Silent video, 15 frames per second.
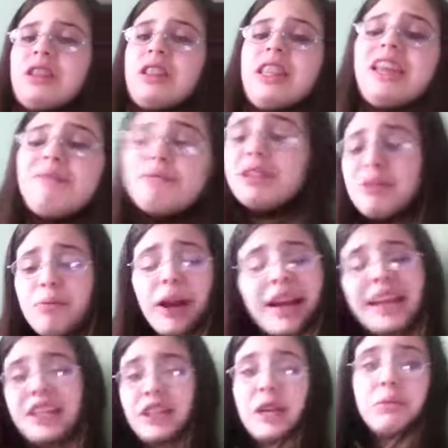Leave me some
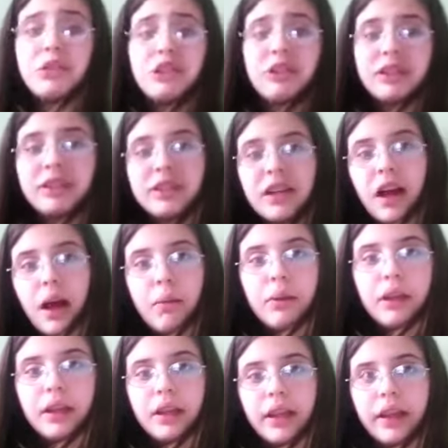ratings. I want you guys to
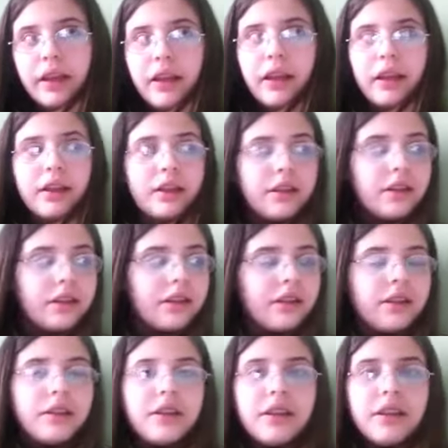comment. Like,
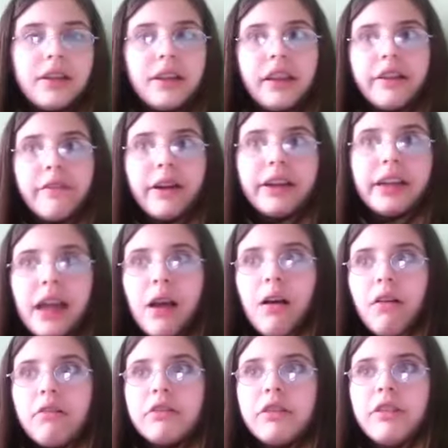like right
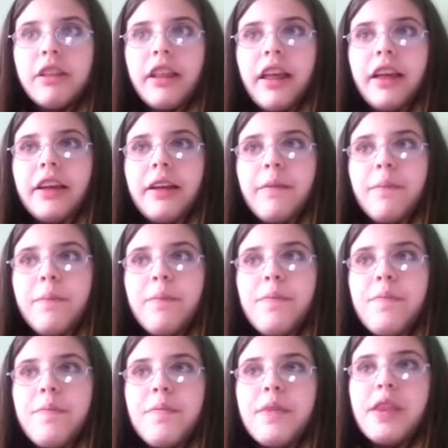now. Just like,
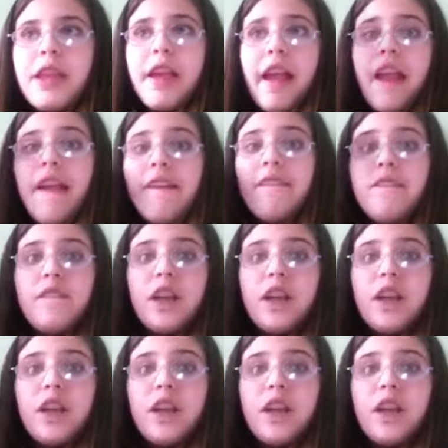if